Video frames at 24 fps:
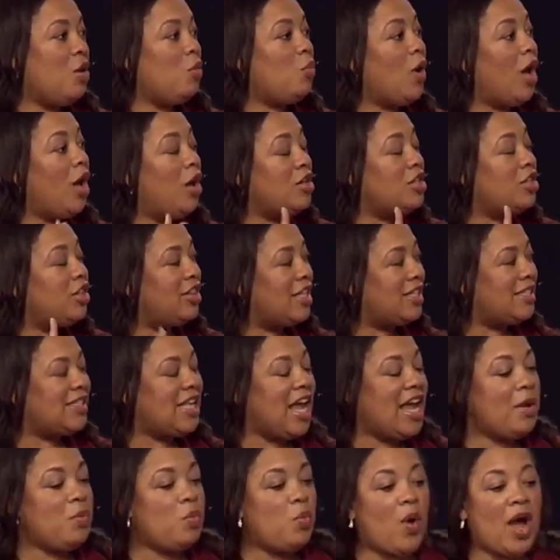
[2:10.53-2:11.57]
Well, the
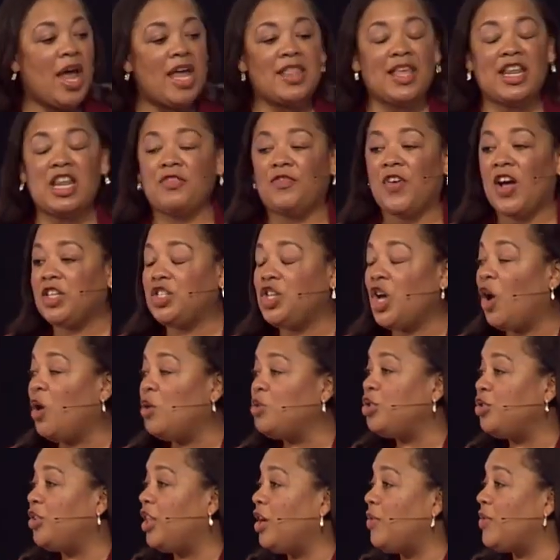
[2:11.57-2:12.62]
same way that if I
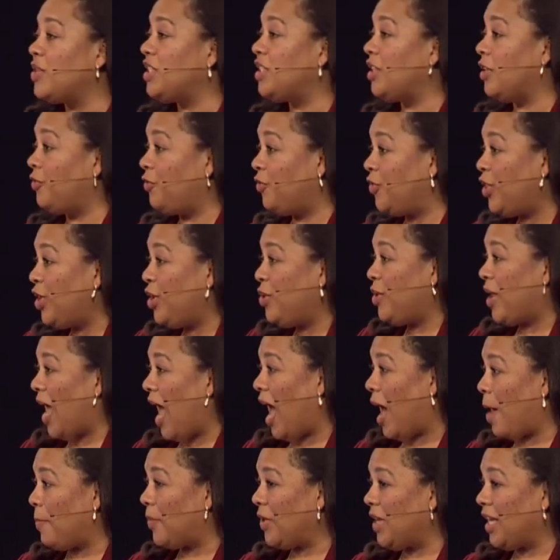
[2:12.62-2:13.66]
told you there was the flu
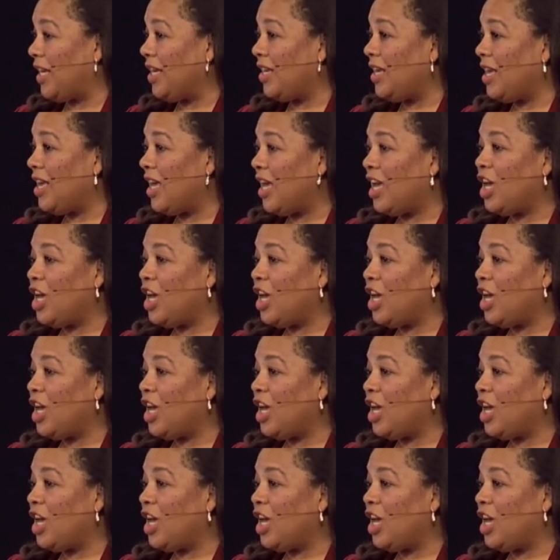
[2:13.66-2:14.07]
happening,